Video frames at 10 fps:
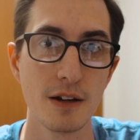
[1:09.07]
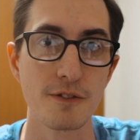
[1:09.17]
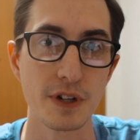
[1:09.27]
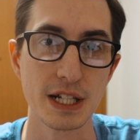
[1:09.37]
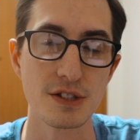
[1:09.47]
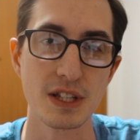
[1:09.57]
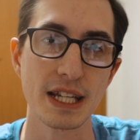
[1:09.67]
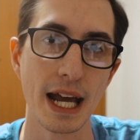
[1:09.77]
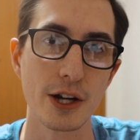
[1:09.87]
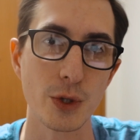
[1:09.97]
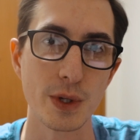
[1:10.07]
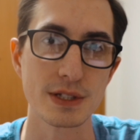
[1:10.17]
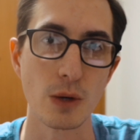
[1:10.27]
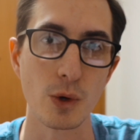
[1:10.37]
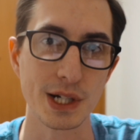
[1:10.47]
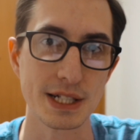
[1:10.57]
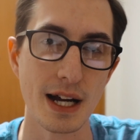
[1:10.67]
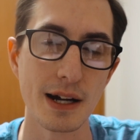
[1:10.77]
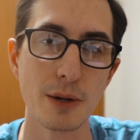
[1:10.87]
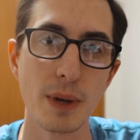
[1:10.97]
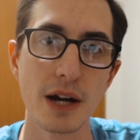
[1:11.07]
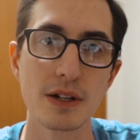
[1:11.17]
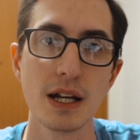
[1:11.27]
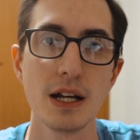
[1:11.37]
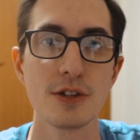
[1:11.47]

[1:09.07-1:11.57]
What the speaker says: for each of the categories that we're going to talk about.